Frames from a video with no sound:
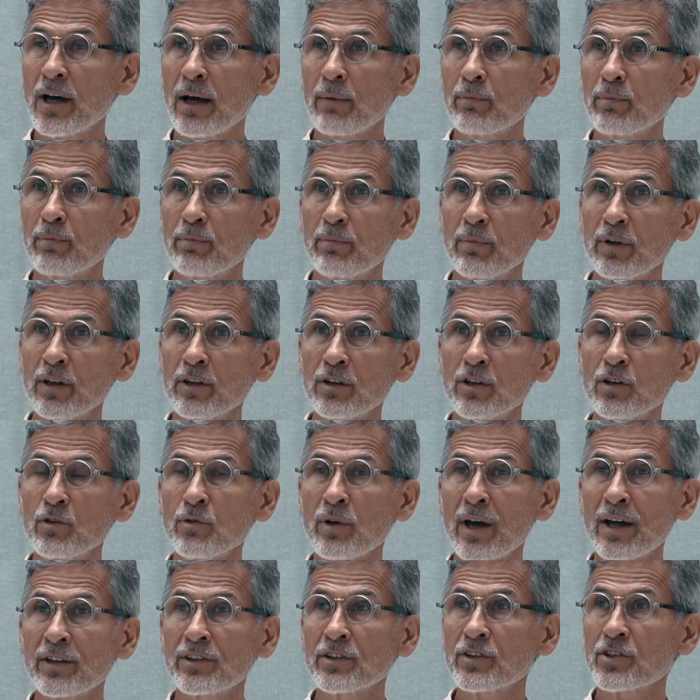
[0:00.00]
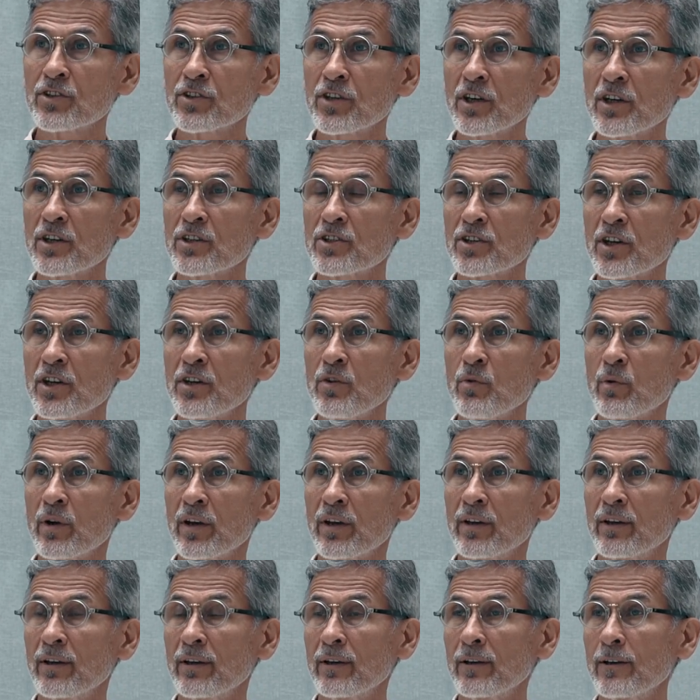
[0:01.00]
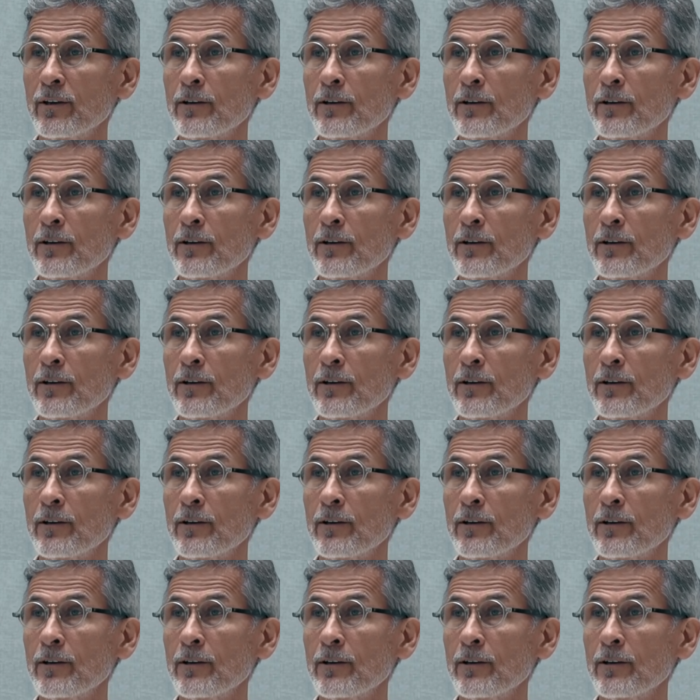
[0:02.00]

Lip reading: up in the United States anyway,